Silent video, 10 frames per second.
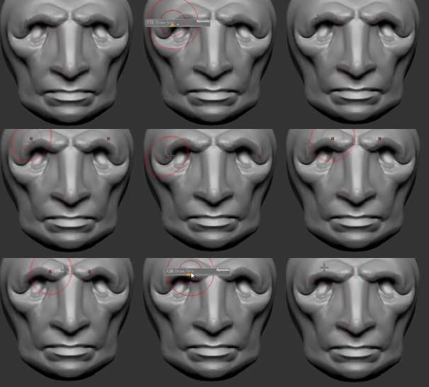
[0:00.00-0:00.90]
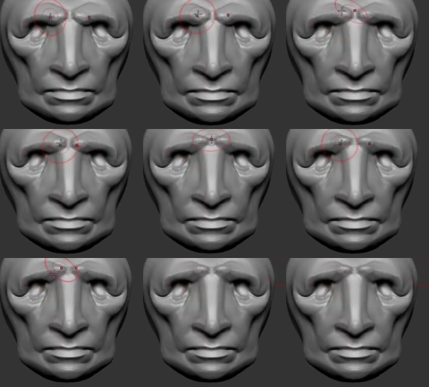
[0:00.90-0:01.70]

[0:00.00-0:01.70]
Nothing is said.